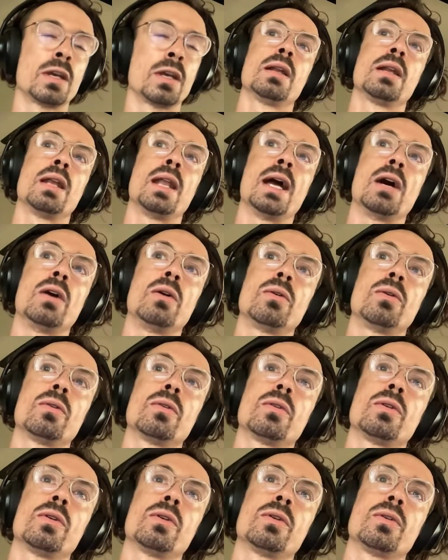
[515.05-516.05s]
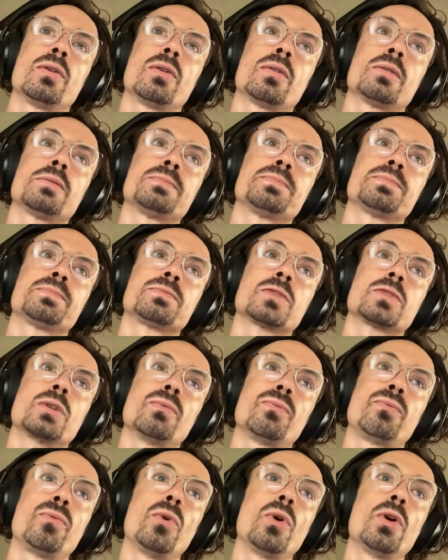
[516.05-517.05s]
Now,
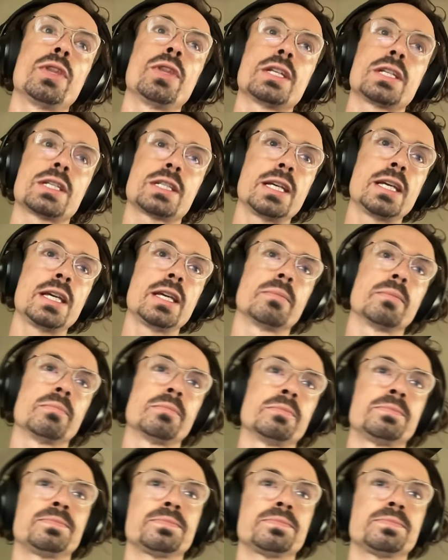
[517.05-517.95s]
for this team